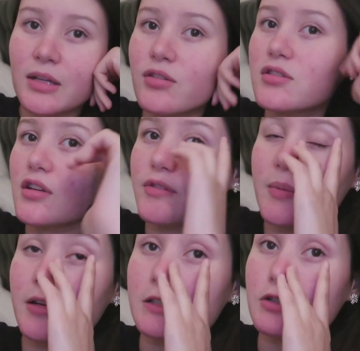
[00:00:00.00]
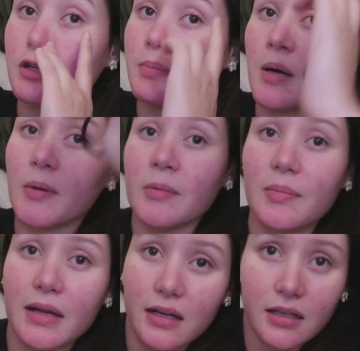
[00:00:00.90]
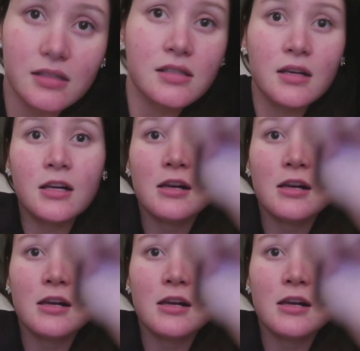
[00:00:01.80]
My nose looks red because I tried to pop on my blackheads.